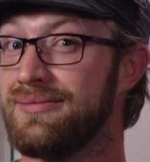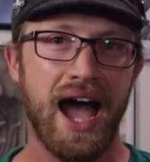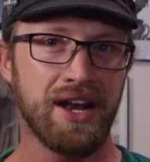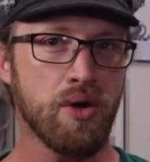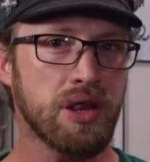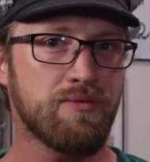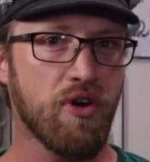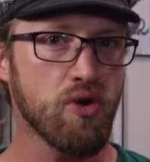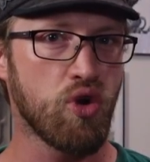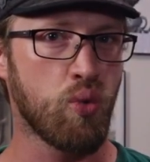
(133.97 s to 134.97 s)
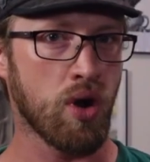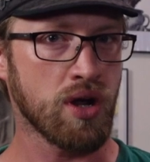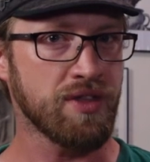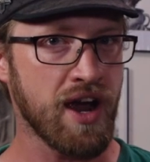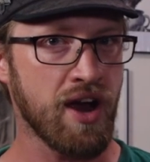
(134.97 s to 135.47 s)
I know some folk who
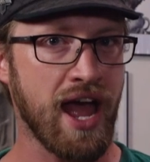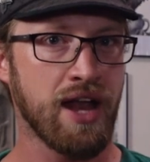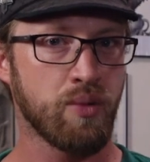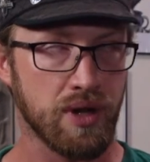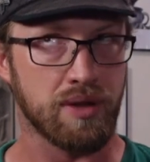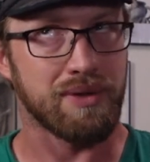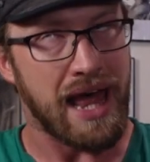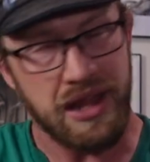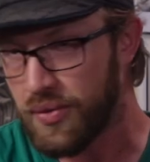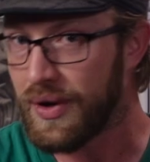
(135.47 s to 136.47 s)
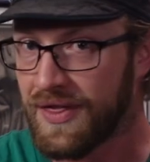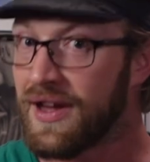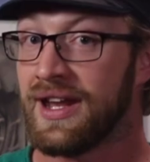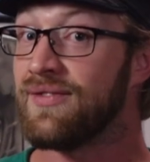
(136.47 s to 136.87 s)
work there and was blessed with an